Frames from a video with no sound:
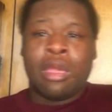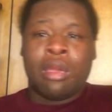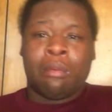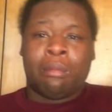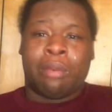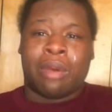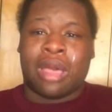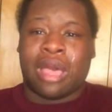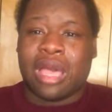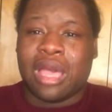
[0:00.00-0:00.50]

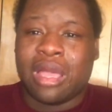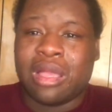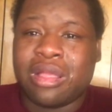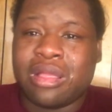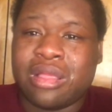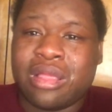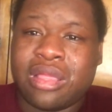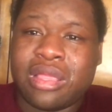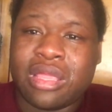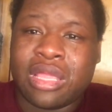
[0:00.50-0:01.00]
But
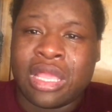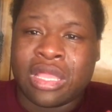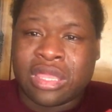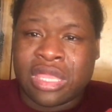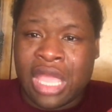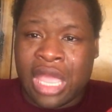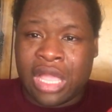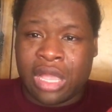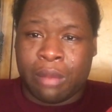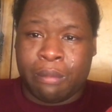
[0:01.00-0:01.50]
the
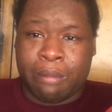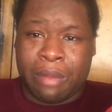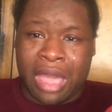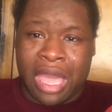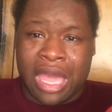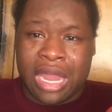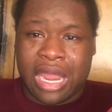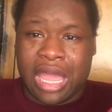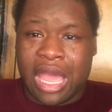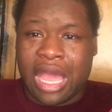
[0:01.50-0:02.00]
thing
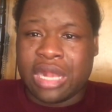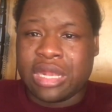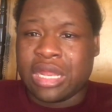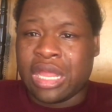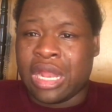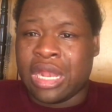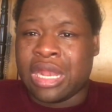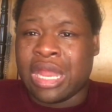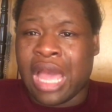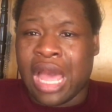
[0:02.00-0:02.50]
about it, I
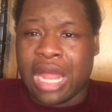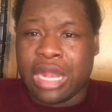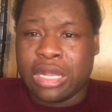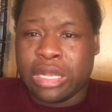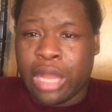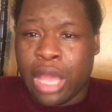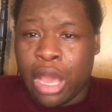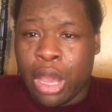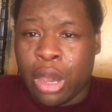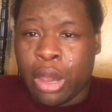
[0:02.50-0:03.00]
did not
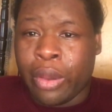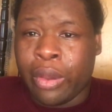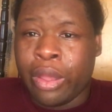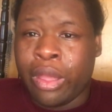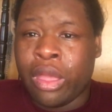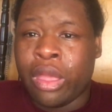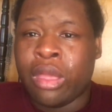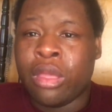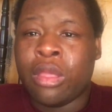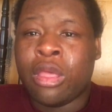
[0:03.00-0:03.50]
know
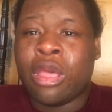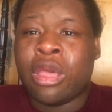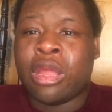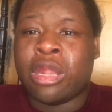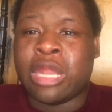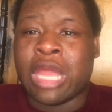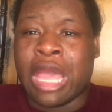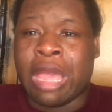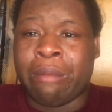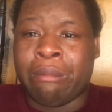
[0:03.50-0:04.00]

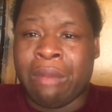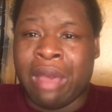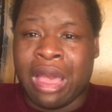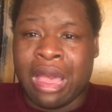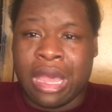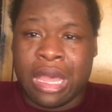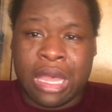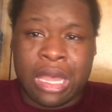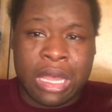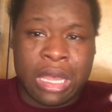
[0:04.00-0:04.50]
that
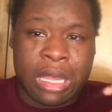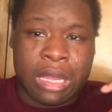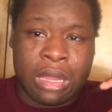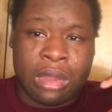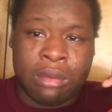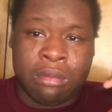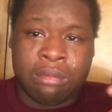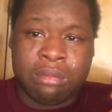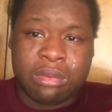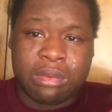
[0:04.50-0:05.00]
my
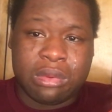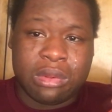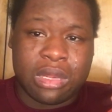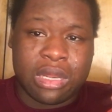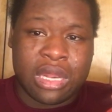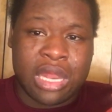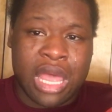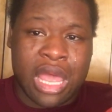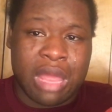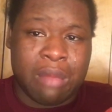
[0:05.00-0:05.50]
um
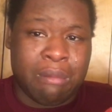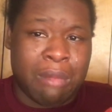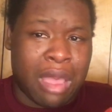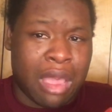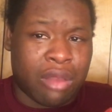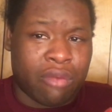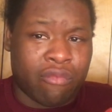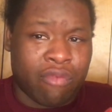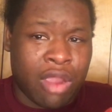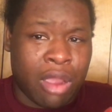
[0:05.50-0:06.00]
uh, like
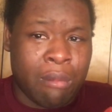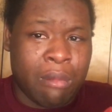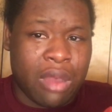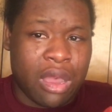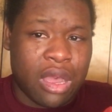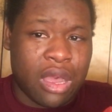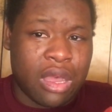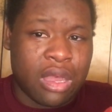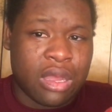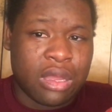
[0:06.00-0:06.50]
my
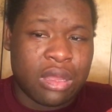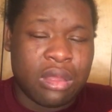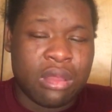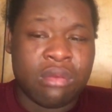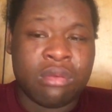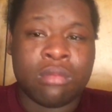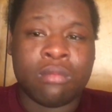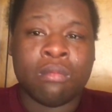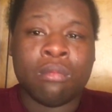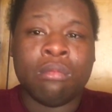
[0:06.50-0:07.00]
grandma
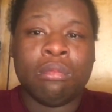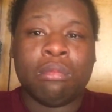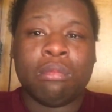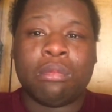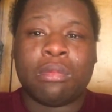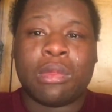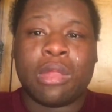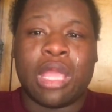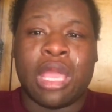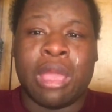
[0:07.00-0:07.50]

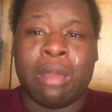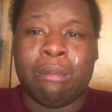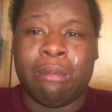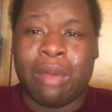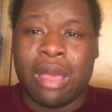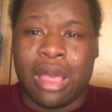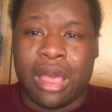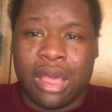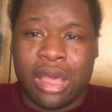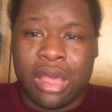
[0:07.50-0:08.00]
and my
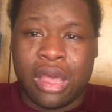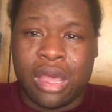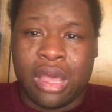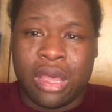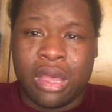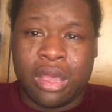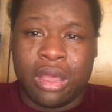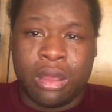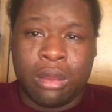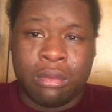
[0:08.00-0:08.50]

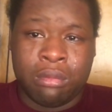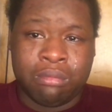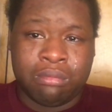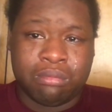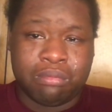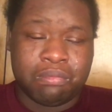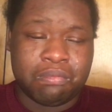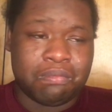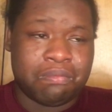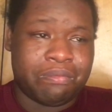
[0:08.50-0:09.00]
um
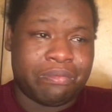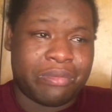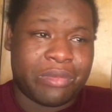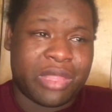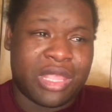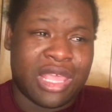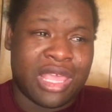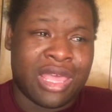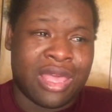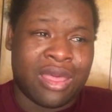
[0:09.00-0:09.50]

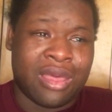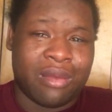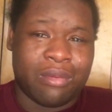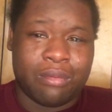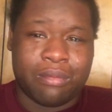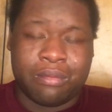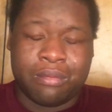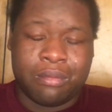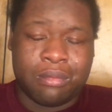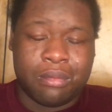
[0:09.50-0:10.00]
uh, and
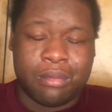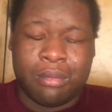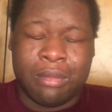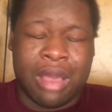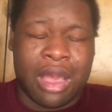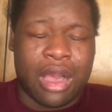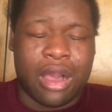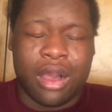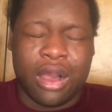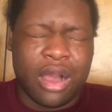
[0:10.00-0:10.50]

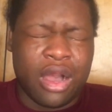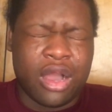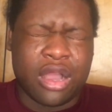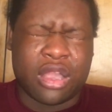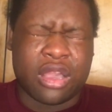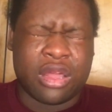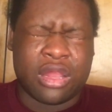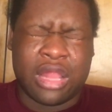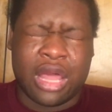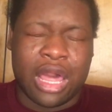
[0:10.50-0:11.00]
my
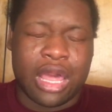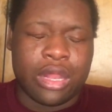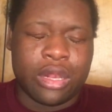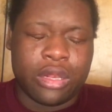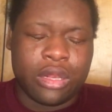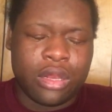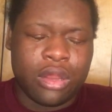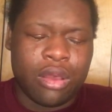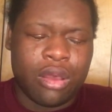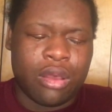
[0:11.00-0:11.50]
uncle like
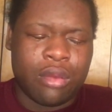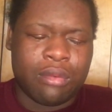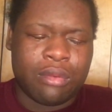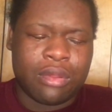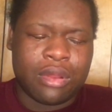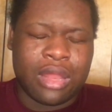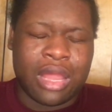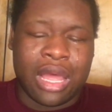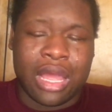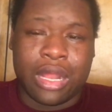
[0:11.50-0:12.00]
knew
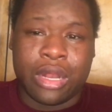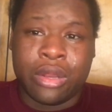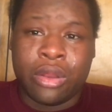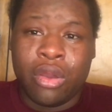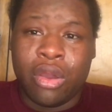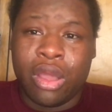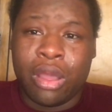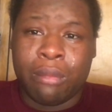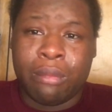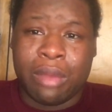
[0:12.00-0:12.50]
like
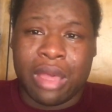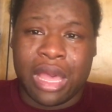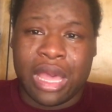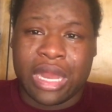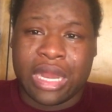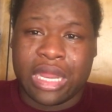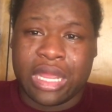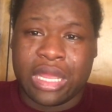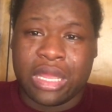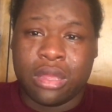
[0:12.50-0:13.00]
knew
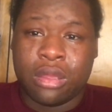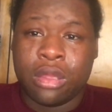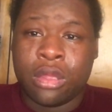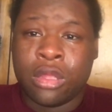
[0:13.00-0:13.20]
about it,